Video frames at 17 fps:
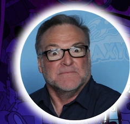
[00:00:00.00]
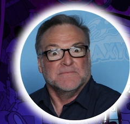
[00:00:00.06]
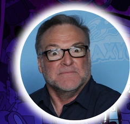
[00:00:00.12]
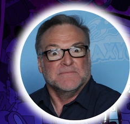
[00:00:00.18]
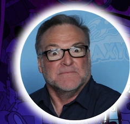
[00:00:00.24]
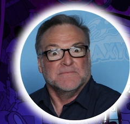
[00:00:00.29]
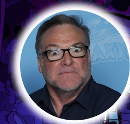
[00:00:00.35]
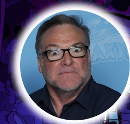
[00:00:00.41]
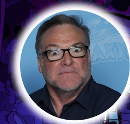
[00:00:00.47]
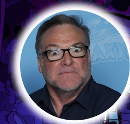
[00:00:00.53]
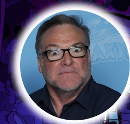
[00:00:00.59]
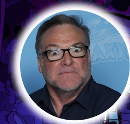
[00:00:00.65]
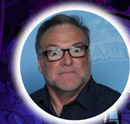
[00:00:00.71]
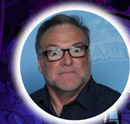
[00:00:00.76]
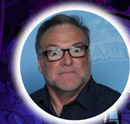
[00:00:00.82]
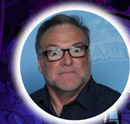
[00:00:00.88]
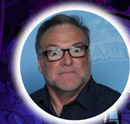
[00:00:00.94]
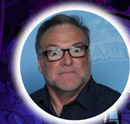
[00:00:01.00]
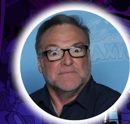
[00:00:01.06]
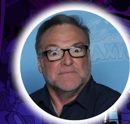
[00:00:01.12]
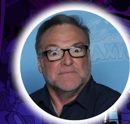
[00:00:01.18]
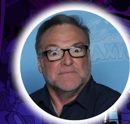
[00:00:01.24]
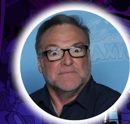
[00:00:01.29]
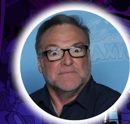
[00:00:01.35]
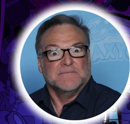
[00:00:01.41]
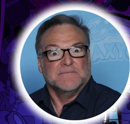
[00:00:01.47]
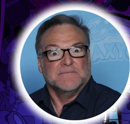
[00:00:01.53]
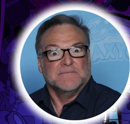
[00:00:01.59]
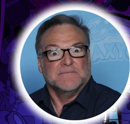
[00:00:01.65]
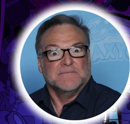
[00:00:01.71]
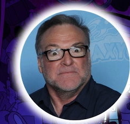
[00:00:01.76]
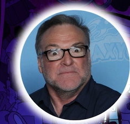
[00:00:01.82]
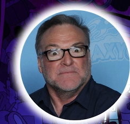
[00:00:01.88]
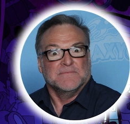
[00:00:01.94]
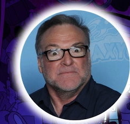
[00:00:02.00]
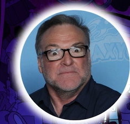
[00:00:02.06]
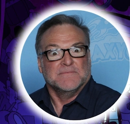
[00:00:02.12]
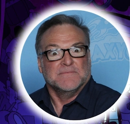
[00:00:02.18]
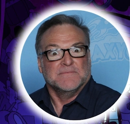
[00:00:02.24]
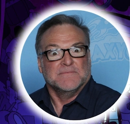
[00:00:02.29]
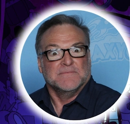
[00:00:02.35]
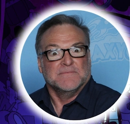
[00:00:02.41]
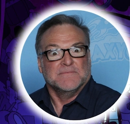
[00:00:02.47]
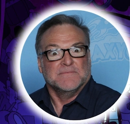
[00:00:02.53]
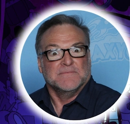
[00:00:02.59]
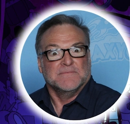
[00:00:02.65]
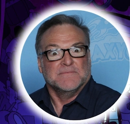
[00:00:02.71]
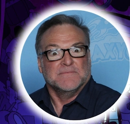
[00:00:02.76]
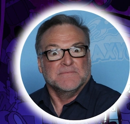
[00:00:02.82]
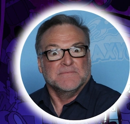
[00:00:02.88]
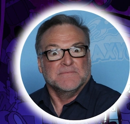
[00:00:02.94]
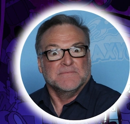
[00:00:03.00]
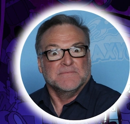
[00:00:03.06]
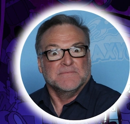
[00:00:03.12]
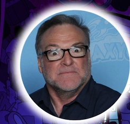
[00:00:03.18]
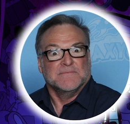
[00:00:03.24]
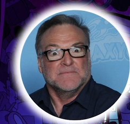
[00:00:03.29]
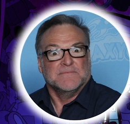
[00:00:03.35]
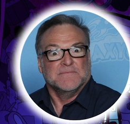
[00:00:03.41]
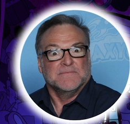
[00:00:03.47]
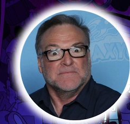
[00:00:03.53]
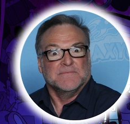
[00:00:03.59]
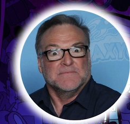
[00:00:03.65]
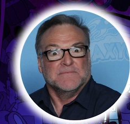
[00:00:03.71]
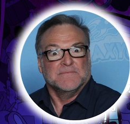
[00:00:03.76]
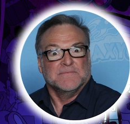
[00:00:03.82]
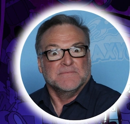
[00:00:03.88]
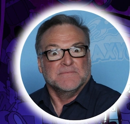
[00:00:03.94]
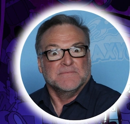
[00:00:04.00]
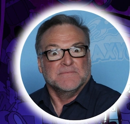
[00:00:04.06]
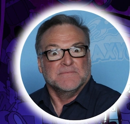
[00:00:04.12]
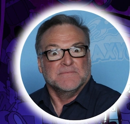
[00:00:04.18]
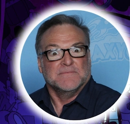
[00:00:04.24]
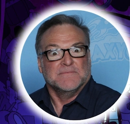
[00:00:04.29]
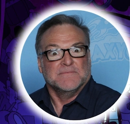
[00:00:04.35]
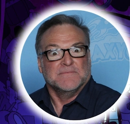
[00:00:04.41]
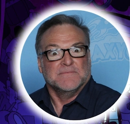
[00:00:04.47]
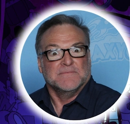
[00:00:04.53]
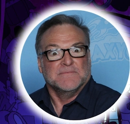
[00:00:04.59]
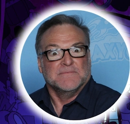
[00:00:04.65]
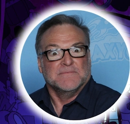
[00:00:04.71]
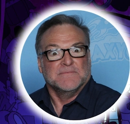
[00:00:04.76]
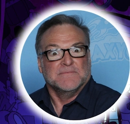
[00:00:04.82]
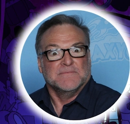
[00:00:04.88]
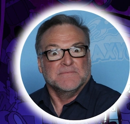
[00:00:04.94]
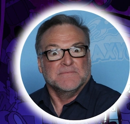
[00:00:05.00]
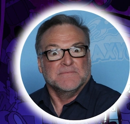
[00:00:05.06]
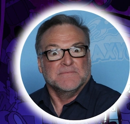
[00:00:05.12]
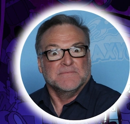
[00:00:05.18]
The face doesn't move, so there is nothing to read.